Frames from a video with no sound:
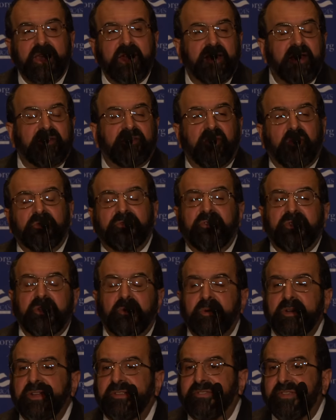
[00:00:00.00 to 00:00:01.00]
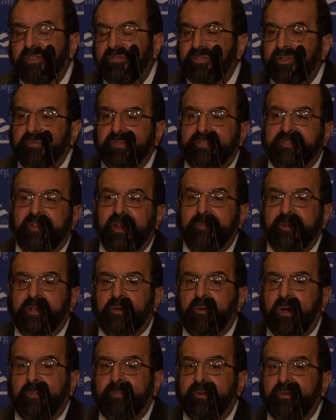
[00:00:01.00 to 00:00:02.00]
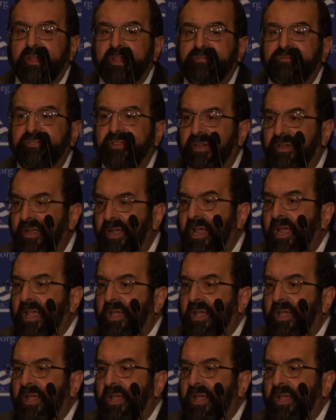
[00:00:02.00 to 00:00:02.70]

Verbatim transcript: And I told you the Organization of Islamic Cooperation